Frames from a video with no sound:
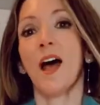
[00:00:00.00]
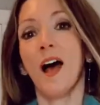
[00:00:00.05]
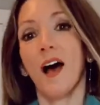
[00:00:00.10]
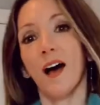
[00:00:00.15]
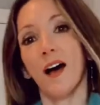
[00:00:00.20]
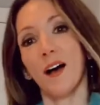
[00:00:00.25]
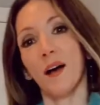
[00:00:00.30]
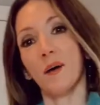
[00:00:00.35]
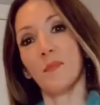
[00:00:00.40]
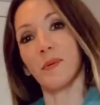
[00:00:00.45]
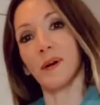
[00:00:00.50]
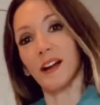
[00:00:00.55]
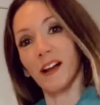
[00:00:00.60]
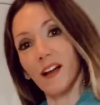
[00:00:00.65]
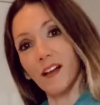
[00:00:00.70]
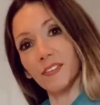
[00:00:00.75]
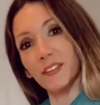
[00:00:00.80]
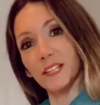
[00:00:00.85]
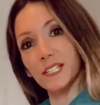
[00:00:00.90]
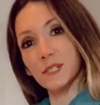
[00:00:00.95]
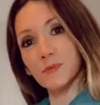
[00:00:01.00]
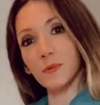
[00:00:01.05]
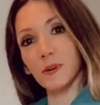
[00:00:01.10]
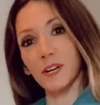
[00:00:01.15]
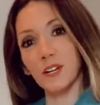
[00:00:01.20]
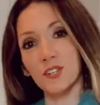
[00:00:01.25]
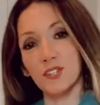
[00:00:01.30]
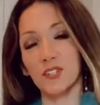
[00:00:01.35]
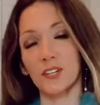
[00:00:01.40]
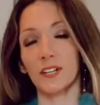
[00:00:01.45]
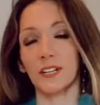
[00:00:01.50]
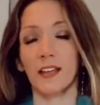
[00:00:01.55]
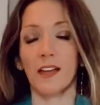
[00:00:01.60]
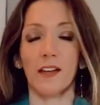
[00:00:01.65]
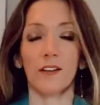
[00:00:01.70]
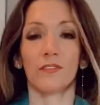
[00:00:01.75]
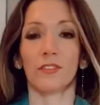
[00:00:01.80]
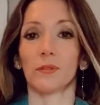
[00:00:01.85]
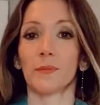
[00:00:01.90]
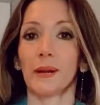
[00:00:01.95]
Um, but I got the inspiration again
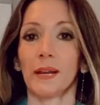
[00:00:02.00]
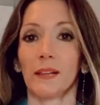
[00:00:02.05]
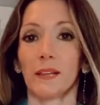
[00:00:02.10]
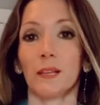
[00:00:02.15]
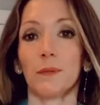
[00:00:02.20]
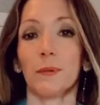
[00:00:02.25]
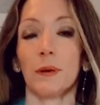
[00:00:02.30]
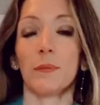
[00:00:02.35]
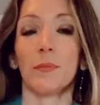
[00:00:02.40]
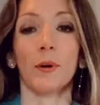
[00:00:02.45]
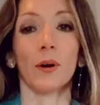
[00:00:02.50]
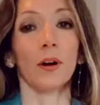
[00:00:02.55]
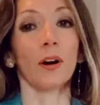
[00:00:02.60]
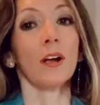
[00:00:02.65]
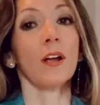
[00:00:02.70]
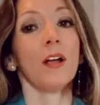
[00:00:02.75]
from Hailey Bieber,